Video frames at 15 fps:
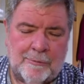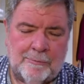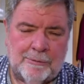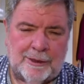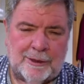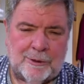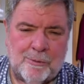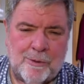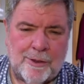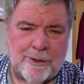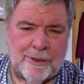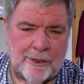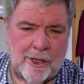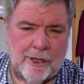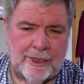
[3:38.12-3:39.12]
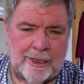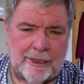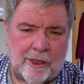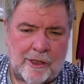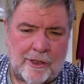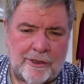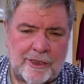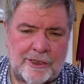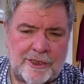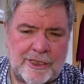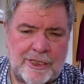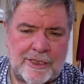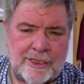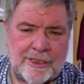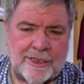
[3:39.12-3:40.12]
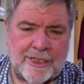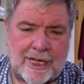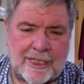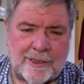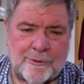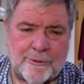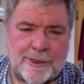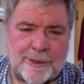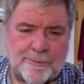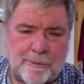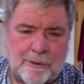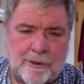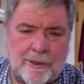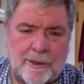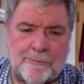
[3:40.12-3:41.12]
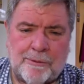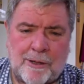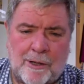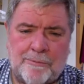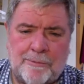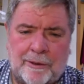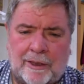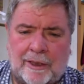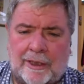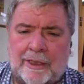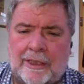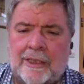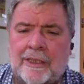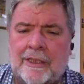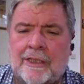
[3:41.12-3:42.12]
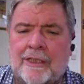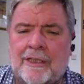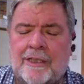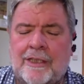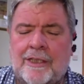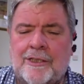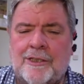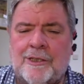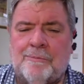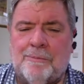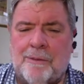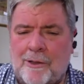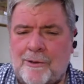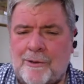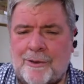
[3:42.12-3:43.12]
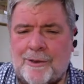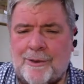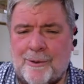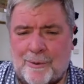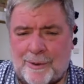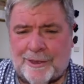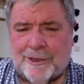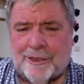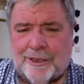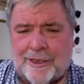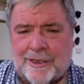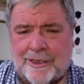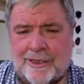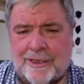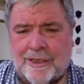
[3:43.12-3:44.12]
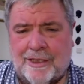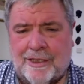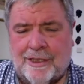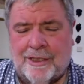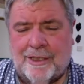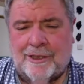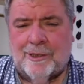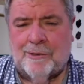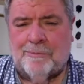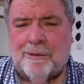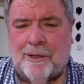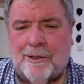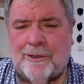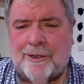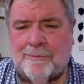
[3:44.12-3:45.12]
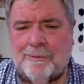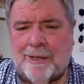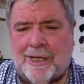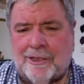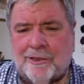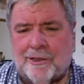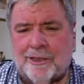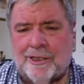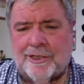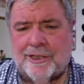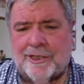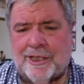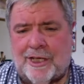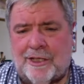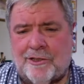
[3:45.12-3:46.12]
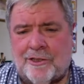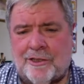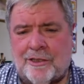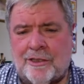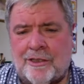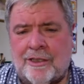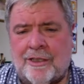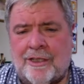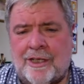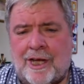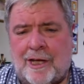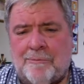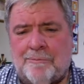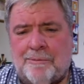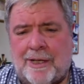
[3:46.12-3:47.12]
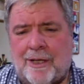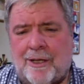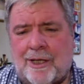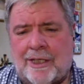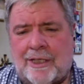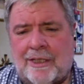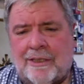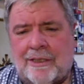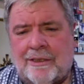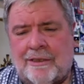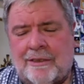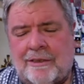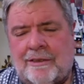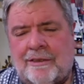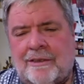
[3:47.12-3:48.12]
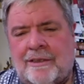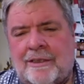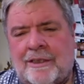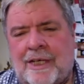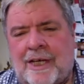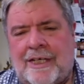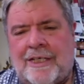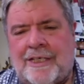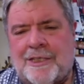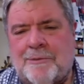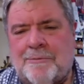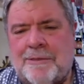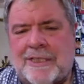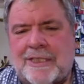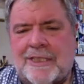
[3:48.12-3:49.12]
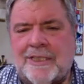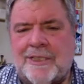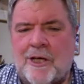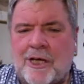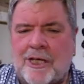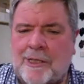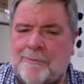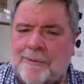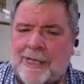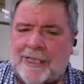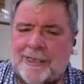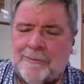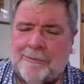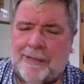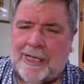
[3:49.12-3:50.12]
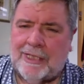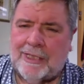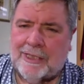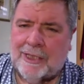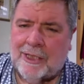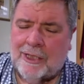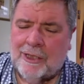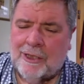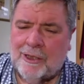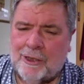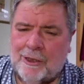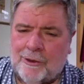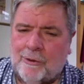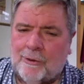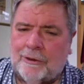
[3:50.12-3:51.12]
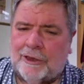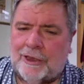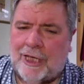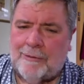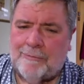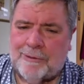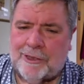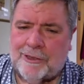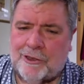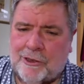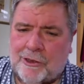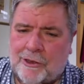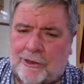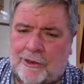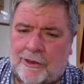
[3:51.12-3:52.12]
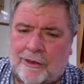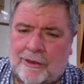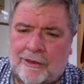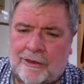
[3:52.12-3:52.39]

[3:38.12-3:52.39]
But it's worth noting, though, that Jesus does respond appropriately to both questioners, to both demands on his attention and power. He dismisses neither Bartimaeus nor James and John.